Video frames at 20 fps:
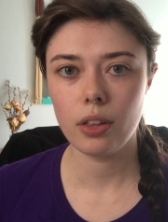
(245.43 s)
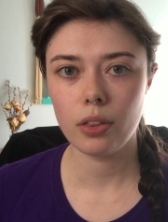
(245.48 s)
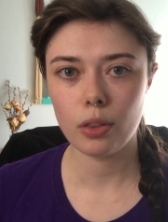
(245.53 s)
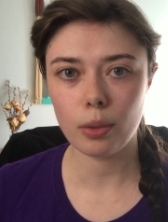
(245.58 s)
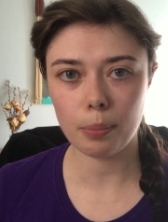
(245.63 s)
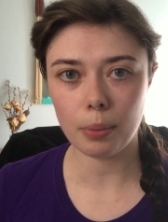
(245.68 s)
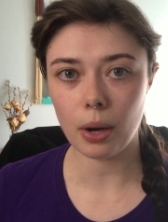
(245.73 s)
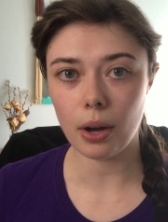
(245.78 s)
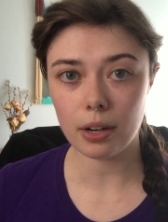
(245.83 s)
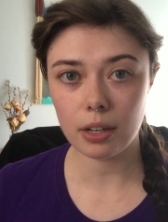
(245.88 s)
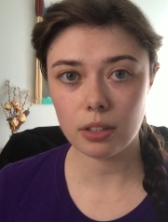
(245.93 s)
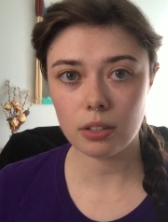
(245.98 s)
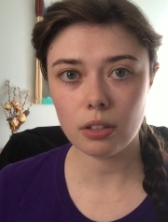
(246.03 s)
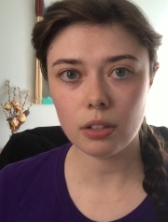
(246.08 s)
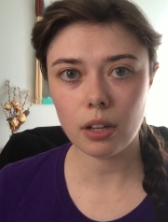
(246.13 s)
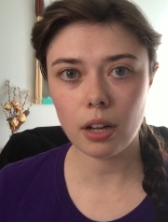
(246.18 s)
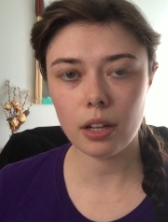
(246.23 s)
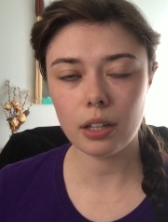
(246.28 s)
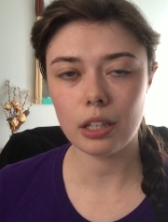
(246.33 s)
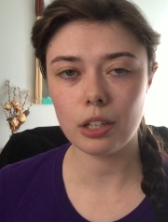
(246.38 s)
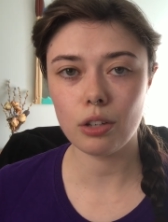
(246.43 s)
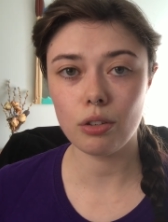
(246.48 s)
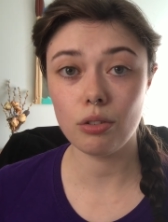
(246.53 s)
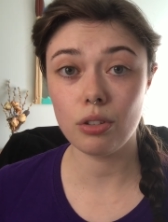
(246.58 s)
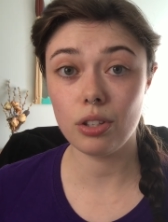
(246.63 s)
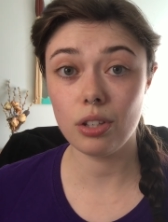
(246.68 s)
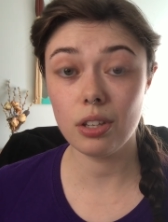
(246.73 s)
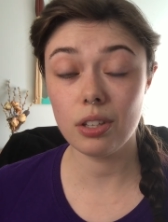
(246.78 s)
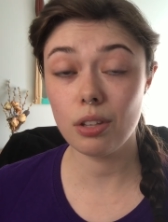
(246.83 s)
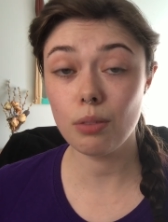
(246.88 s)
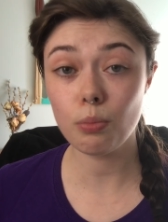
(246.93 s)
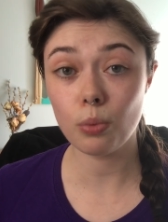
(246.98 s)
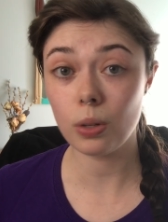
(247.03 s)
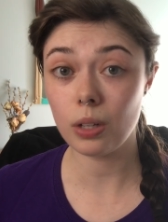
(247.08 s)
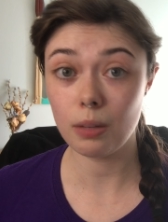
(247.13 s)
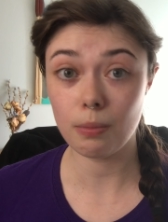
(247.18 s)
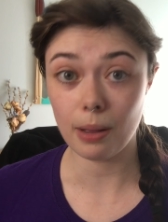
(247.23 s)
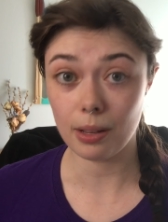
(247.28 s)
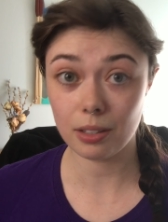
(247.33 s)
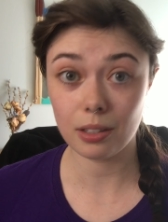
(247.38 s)
the bodies a lot, you see some
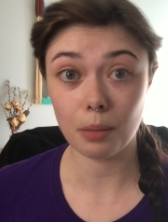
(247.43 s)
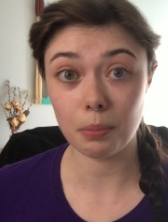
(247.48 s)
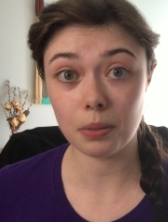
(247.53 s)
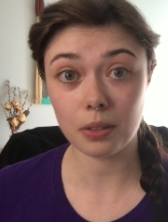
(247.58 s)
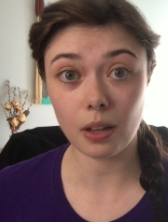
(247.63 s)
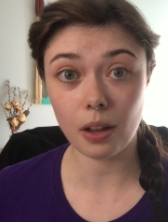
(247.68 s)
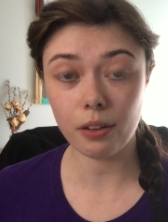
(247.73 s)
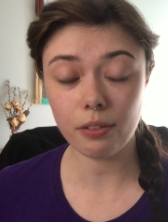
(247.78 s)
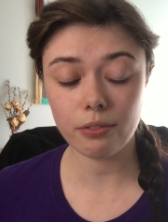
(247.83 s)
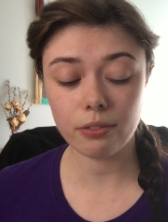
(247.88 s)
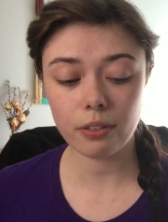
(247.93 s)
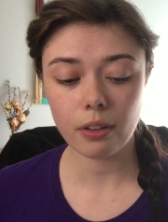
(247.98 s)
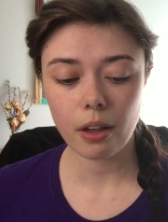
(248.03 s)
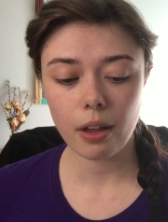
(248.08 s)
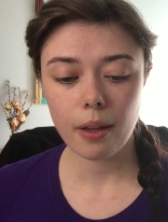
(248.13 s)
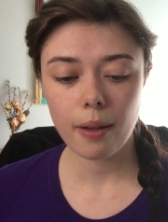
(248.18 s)
really messed up stuff.